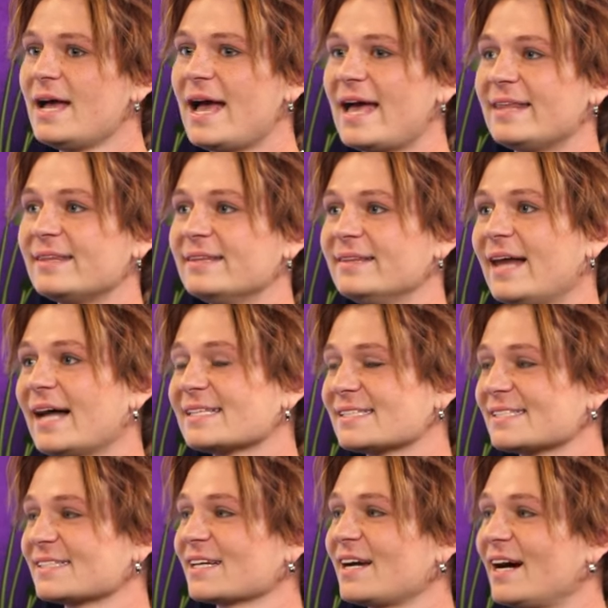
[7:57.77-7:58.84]
And
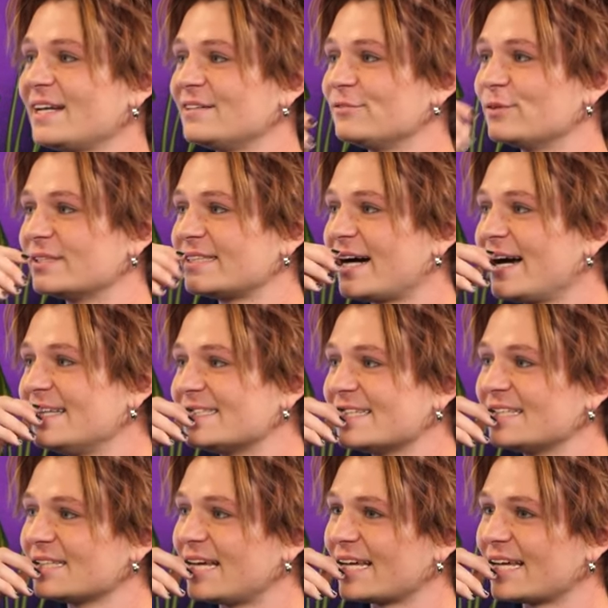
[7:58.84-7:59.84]
that's kind of what ties in.